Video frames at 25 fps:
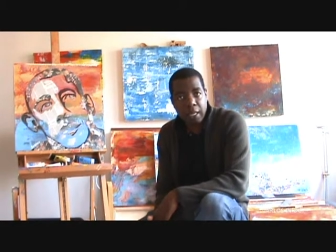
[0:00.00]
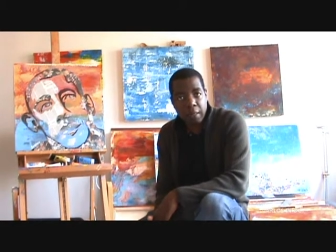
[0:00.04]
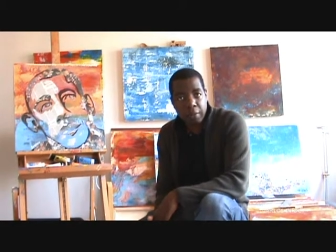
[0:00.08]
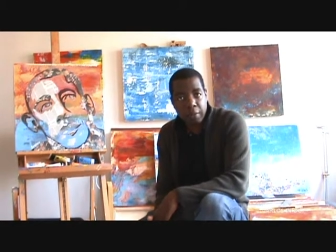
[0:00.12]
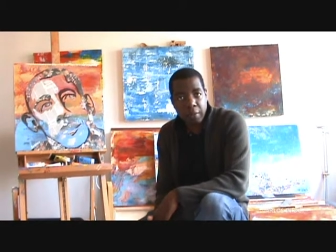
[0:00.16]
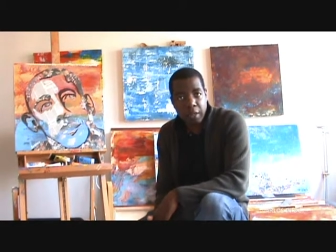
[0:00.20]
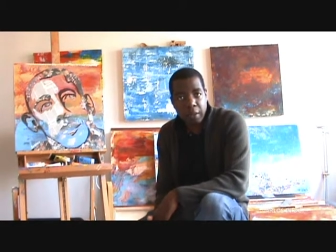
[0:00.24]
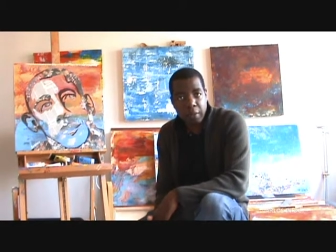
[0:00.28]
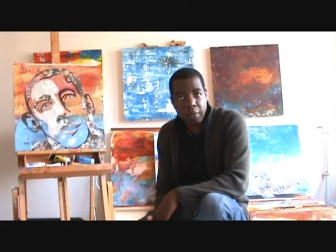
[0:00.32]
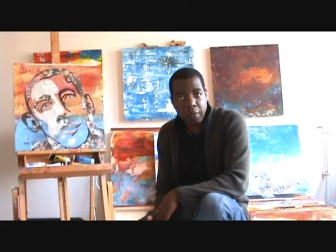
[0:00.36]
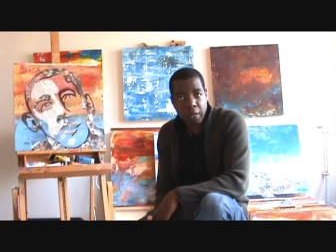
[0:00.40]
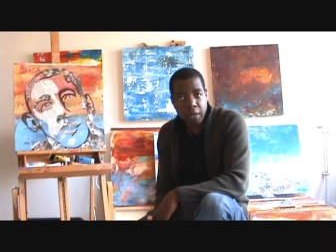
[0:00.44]
in
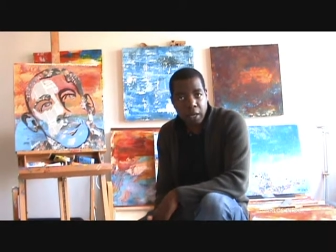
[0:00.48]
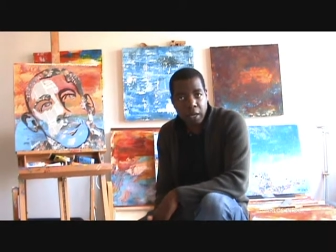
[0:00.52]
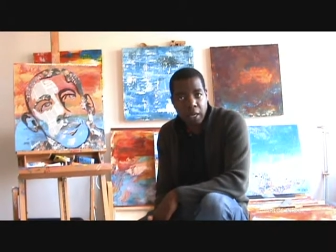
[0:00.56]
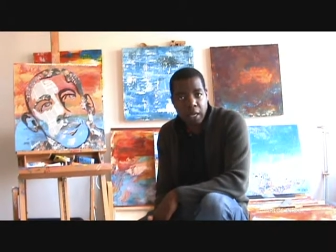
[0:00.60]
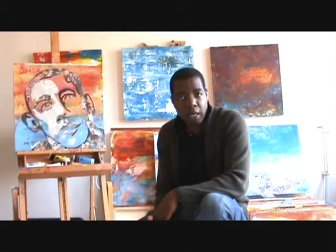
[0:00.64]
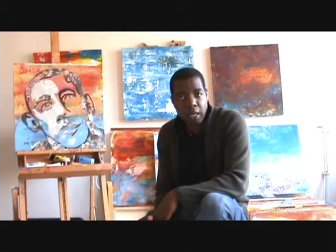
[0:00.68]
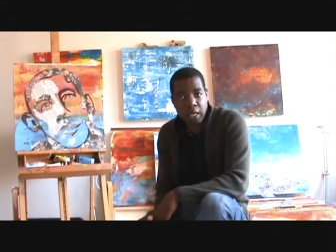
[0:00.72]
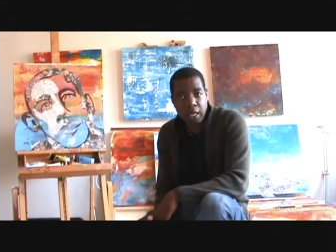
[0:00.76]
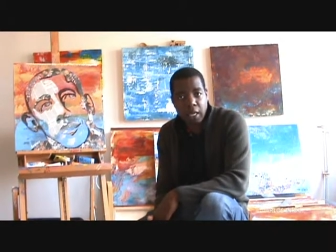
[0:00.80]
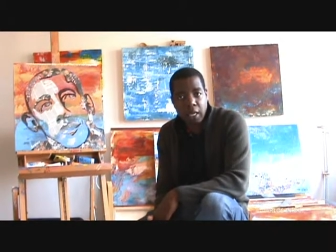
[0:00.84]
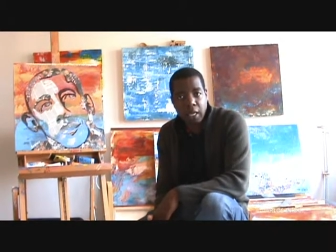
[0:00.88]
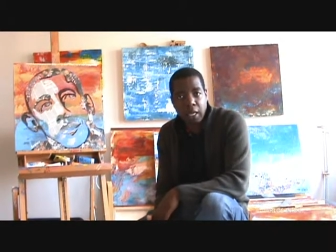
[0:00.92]
my
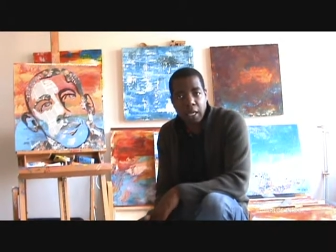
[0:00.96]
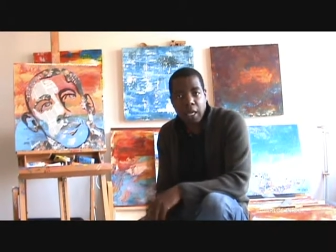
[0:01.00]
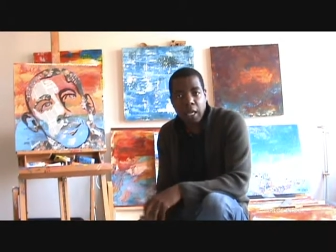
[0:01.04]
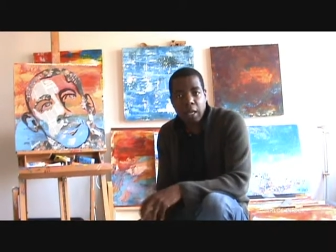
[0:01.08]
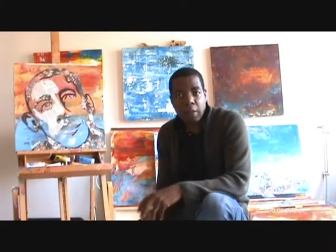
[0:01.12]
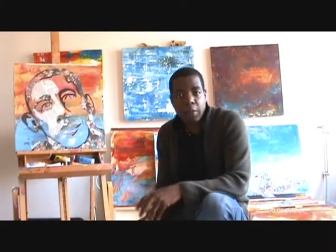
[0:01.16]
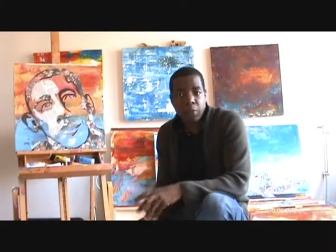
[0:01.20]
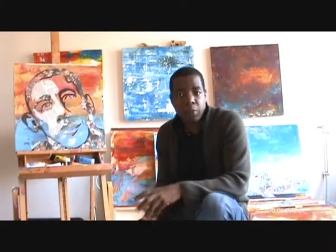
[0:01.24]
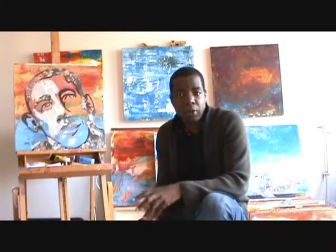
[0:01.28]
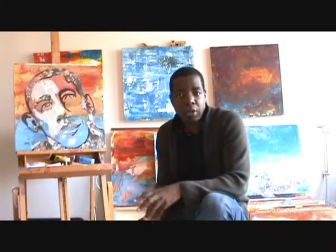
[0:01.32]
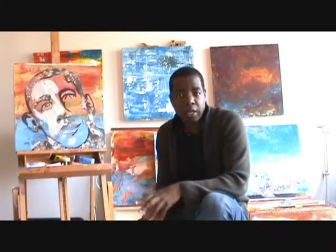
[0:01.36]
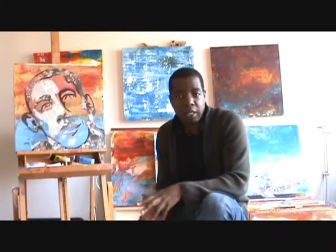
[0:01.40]
mind
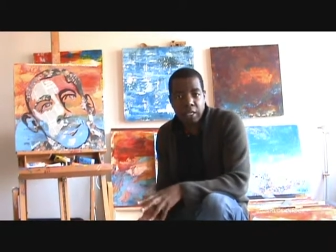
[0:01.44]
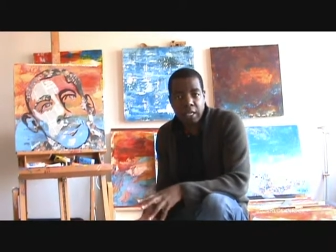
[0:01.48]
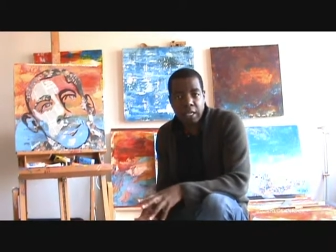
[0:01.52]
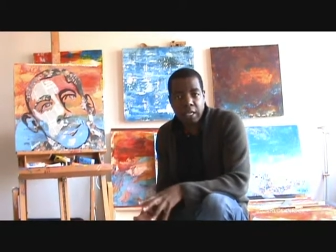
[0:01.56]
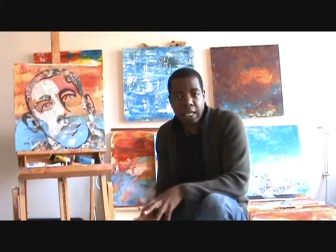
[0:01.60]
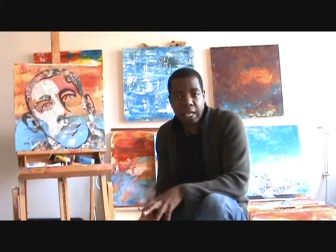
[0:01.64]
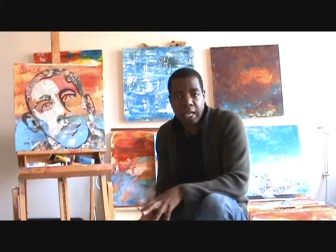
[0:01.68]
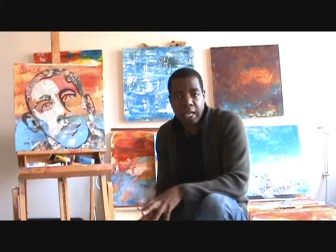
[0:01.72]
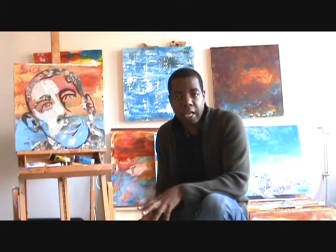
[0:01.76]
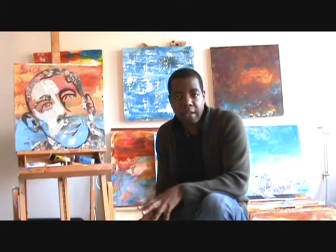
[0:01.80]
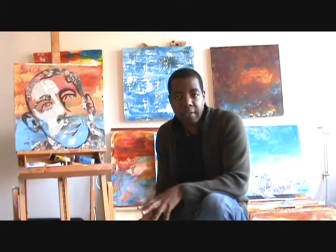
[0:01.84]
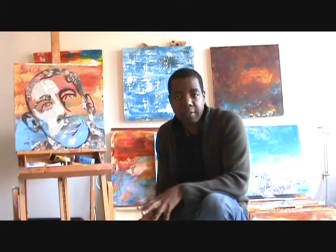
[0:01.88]
and bring it to
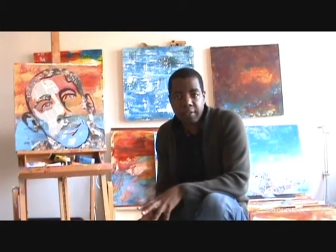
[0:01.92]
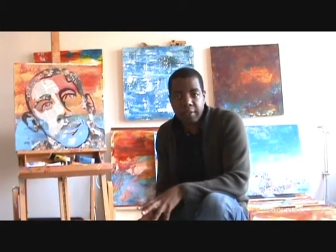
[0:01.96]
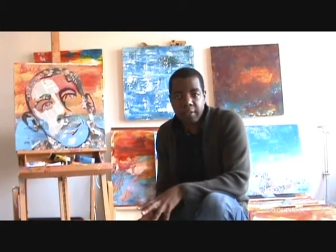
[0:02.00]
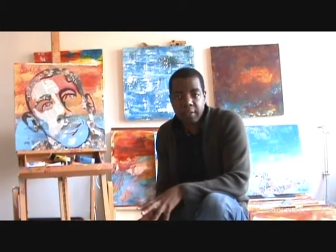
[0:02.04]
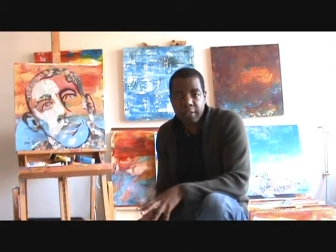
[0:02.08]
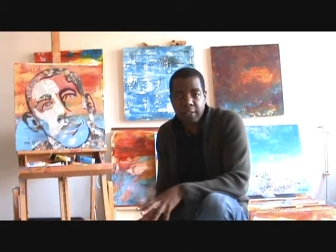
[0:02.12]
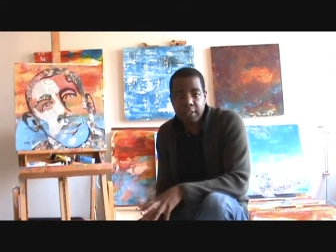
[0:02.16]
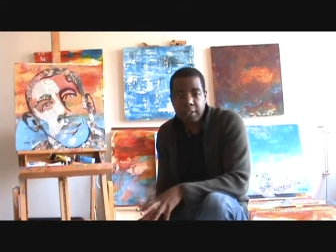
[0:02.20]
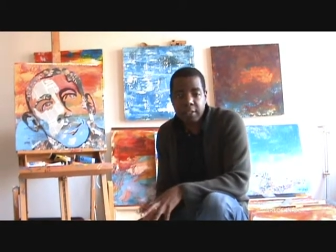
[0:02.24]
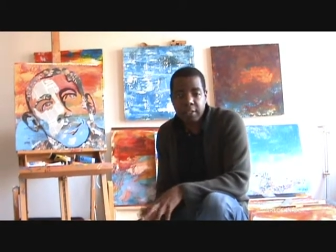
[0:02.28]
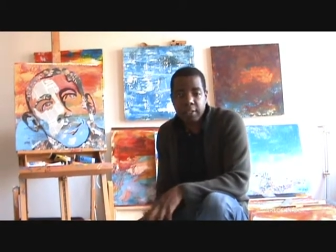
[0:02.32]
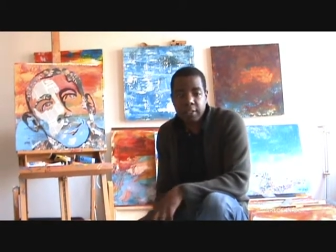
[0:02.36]

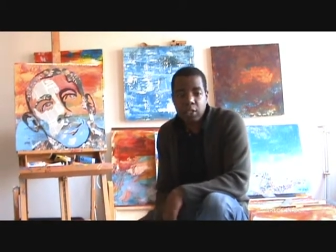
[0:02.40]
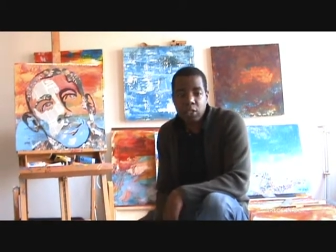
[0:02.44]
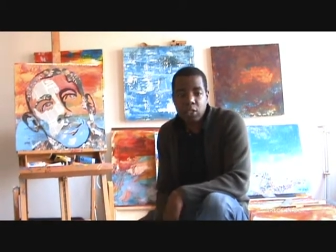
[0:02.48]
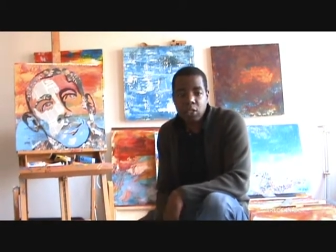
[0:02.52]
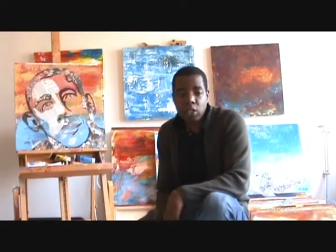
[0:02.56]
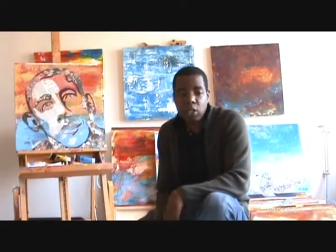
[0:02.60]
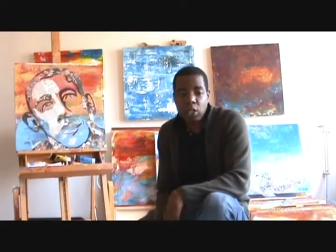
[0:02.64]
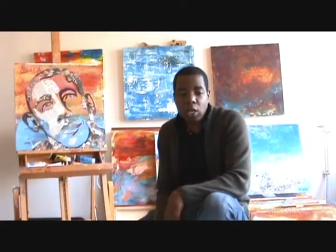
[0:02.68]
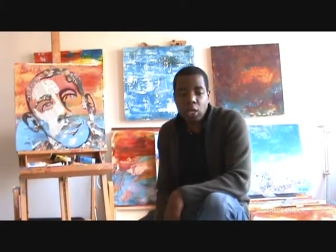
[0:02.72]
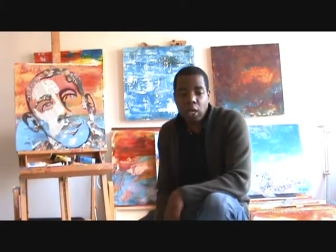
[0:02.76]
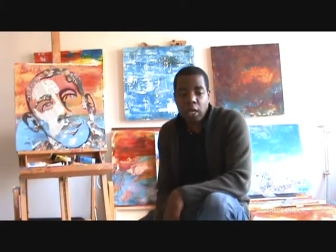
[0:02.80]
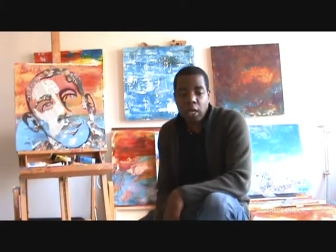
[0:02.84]
canvas.
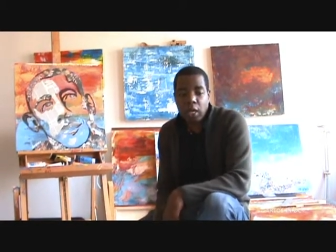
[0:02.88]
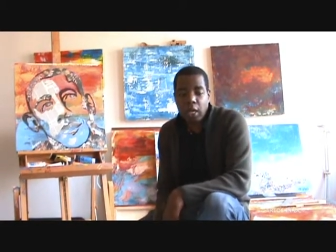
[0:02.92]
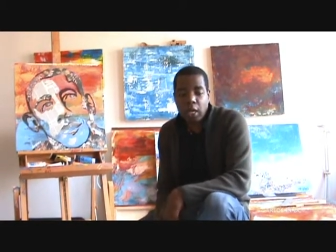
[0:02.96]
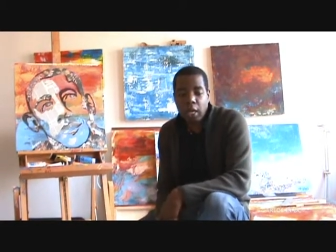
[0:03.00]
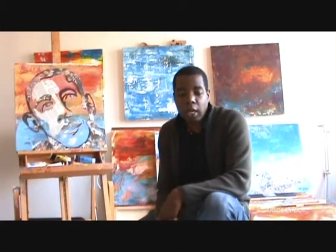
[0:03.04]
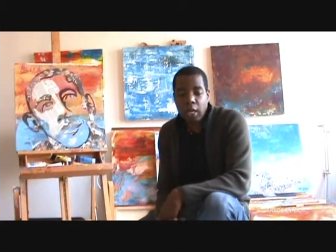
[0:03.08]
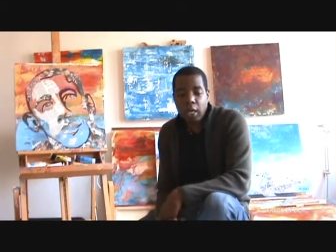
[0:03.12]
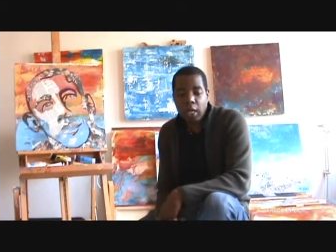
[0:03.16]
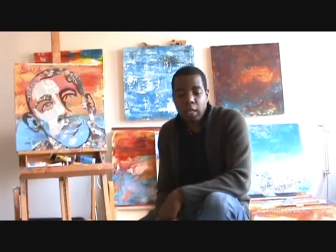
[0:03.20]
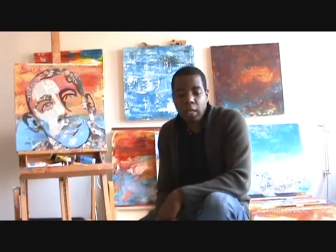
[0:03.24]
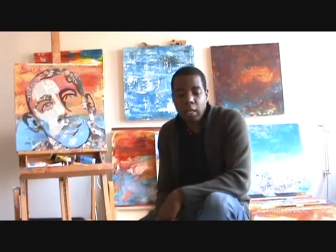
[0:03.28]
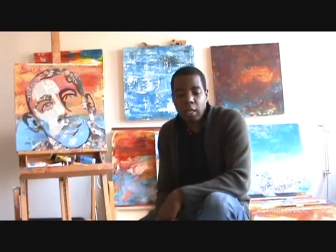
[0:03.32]

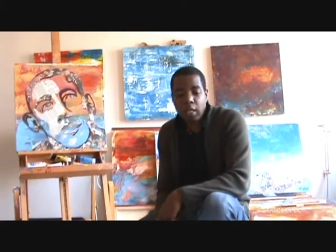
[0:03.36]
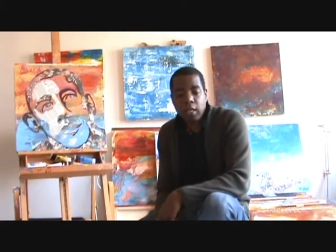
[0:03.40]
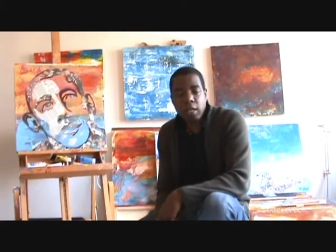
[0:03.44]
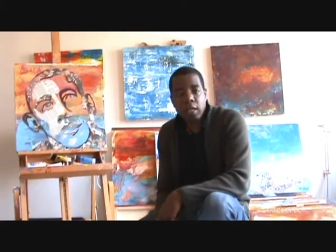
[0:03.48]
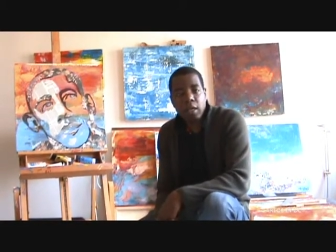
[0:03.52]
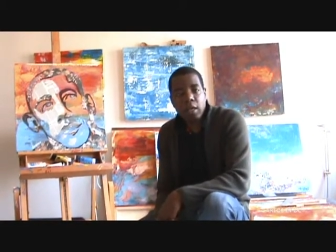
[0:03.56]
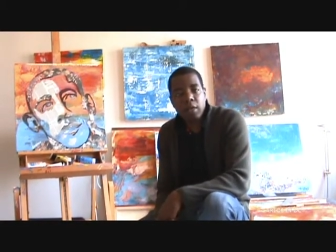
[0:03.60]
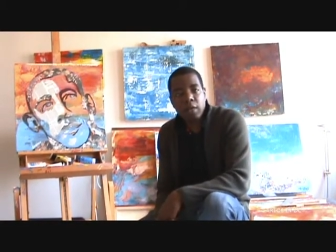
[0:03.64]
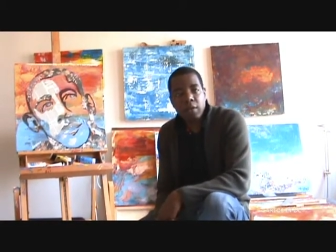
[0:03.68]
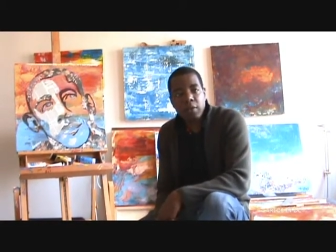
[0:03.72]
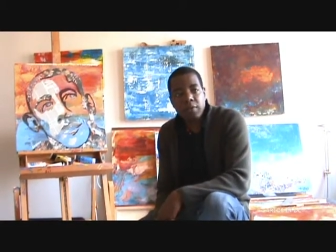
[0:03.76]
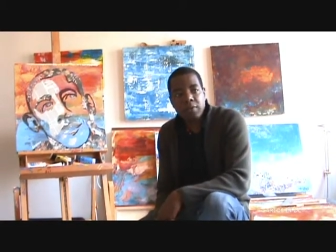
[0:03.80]

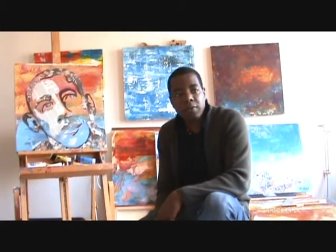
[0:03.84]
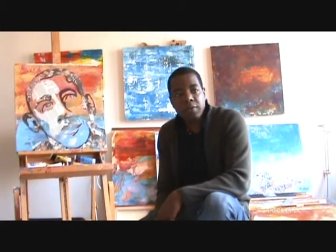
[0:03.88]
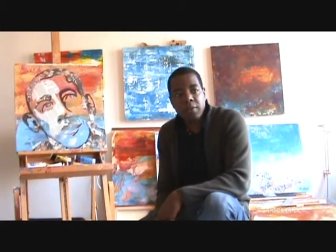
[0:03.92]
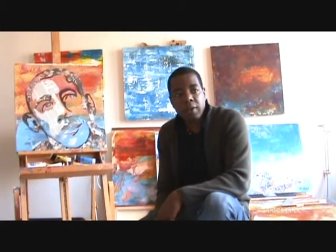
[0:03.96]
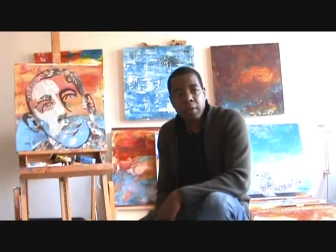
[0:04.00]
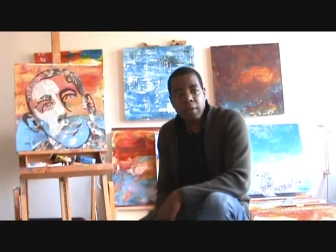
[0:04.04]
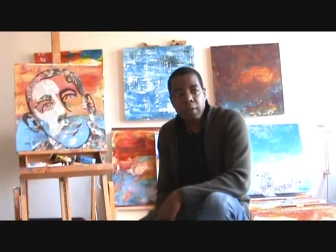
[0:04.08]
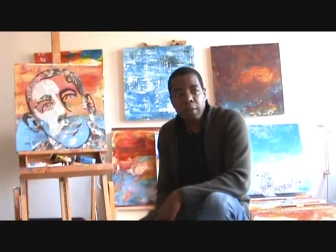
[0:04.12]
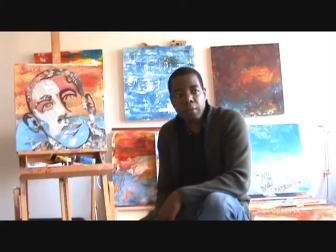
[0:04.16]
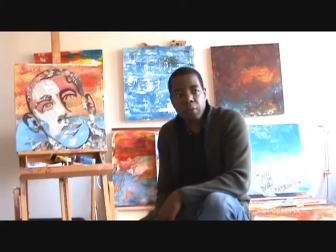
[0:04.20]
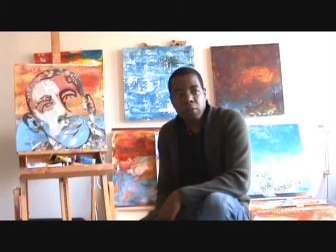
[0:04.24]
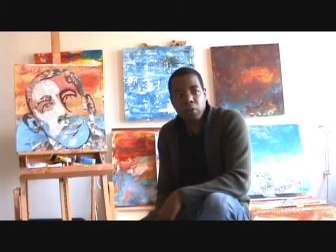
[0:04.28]

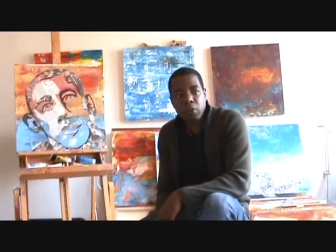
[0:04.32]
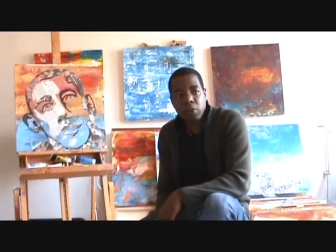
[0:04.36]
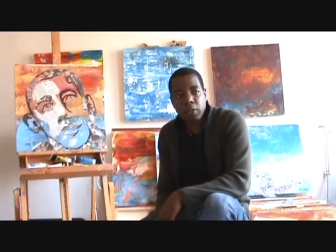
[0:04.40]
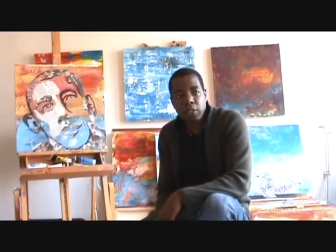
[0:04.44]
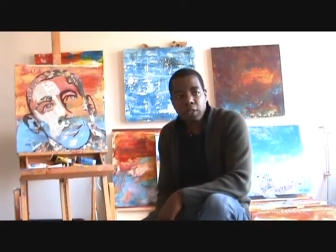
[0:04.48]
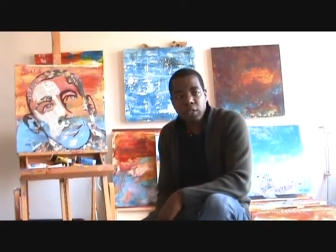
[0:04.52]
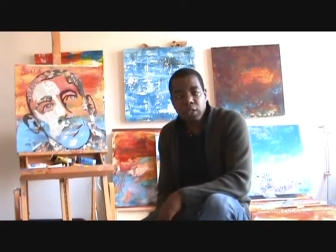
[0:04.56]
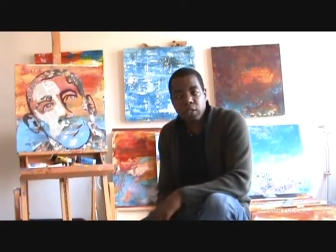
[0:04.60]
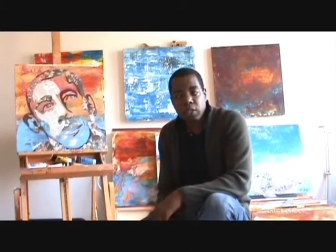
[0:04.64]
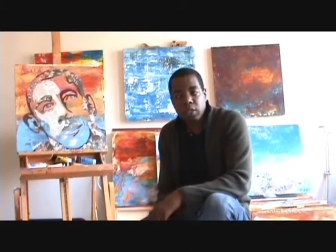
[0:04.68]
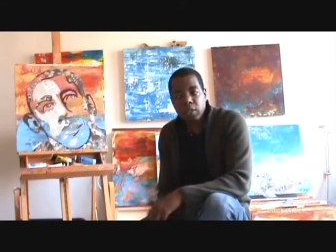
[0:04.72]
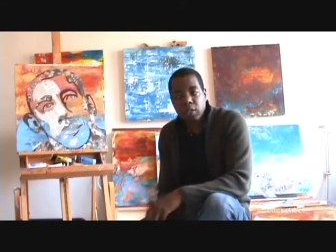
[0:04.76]
Very important